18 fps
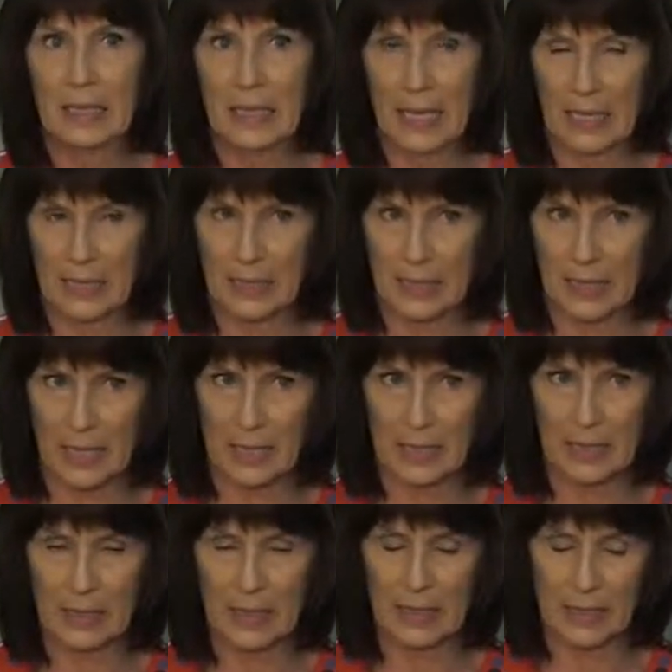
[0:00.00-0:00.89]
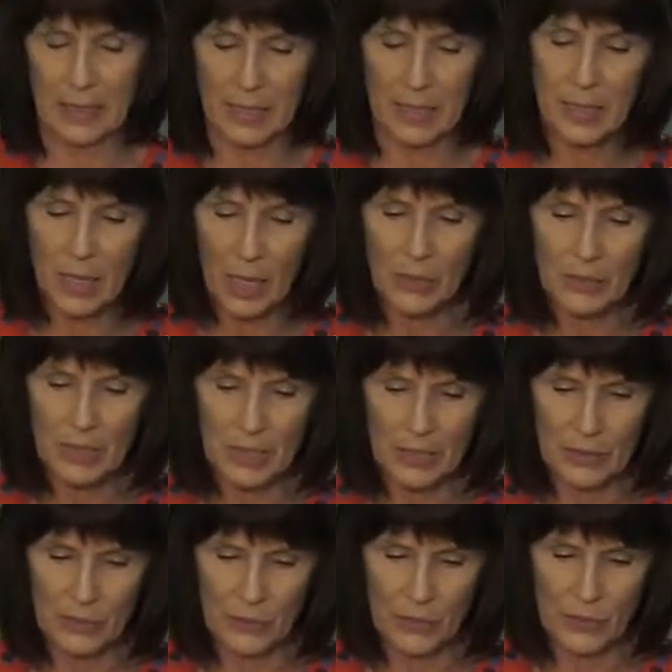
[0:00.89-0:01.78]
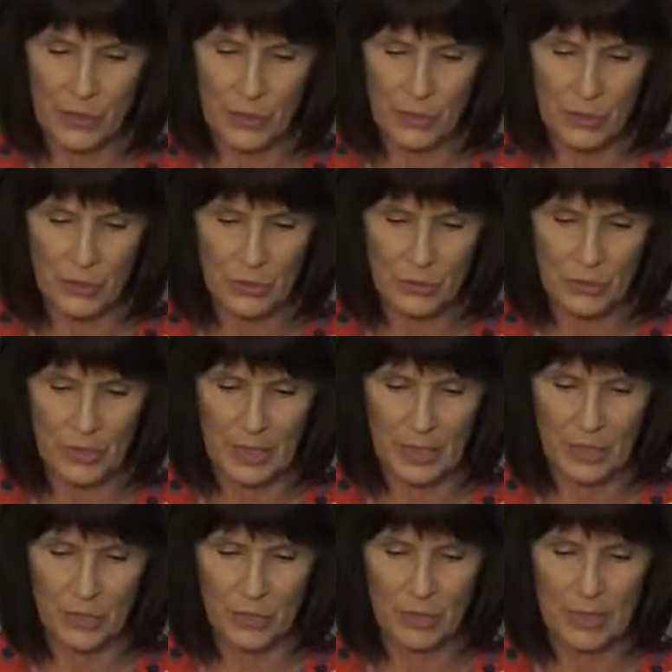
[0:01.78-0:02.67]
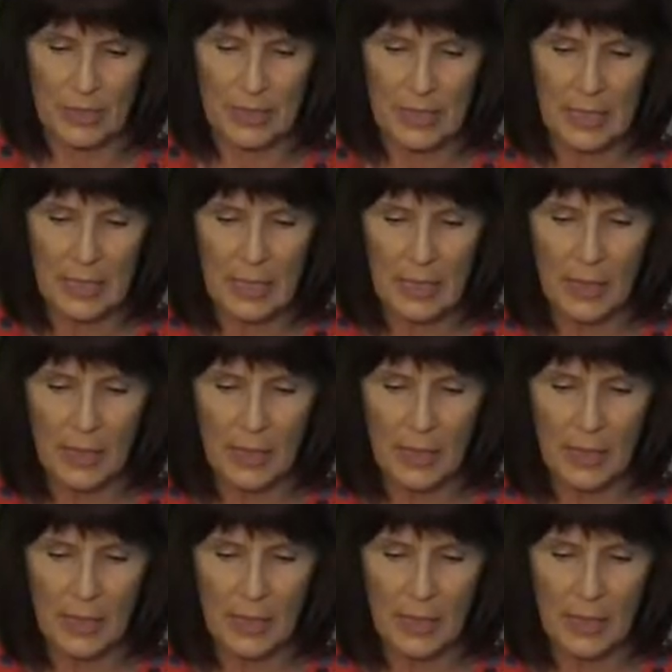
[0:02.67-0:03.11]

as a, a consultant for those school districts,